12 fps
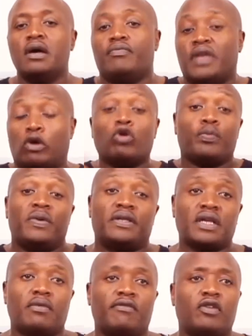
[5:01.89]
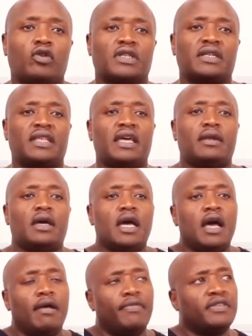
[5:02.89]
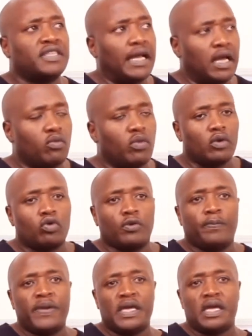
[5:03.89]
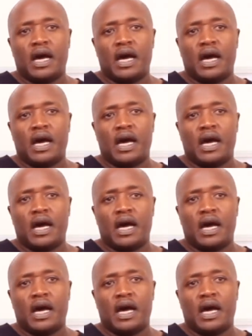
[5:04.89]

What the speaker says: there could be some of those. And then the second could be,